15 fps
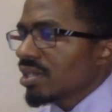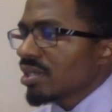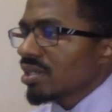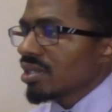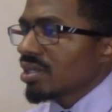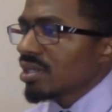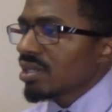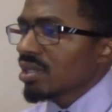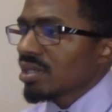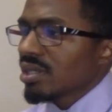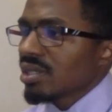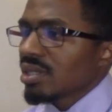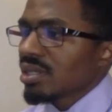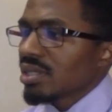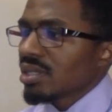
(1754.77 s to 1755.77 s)

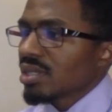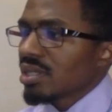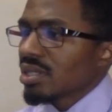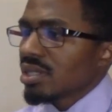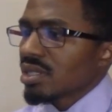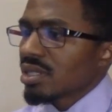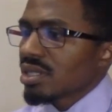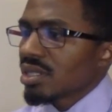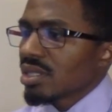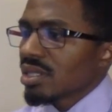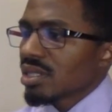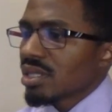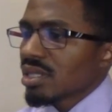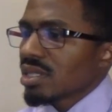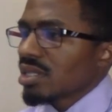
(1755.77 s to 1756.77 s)

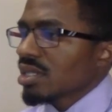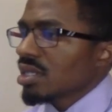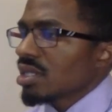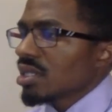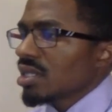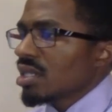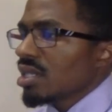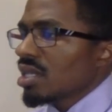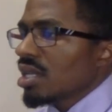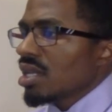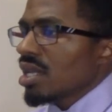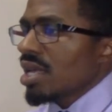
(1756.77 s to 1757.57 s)
Nothing is said.